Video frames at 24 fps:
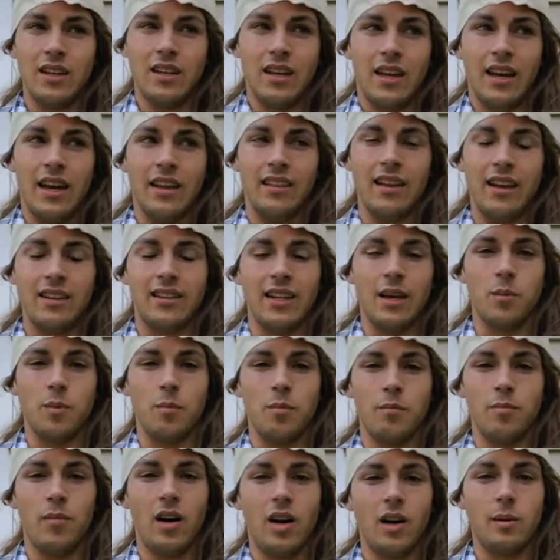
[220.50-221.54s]
at that
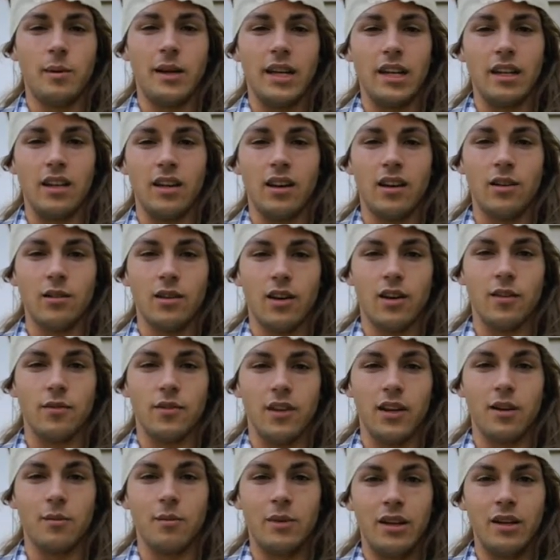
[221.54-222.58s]
time the bomb hadn't gone off
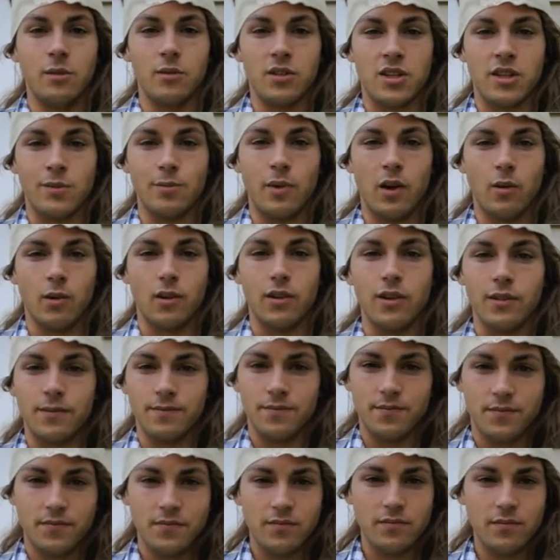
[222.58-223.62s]
yet, but it was smoldering
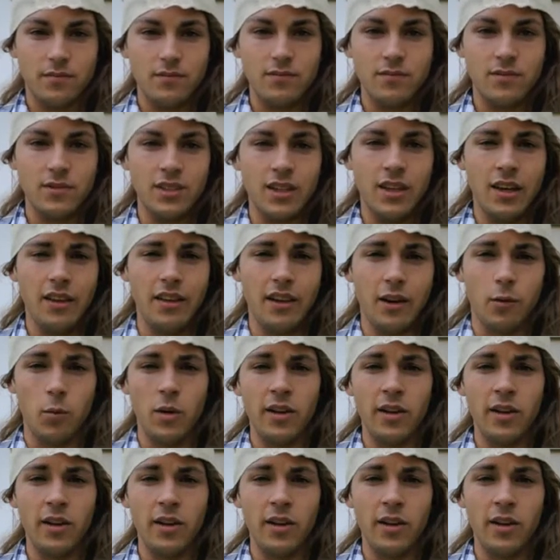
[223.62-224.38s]
in there.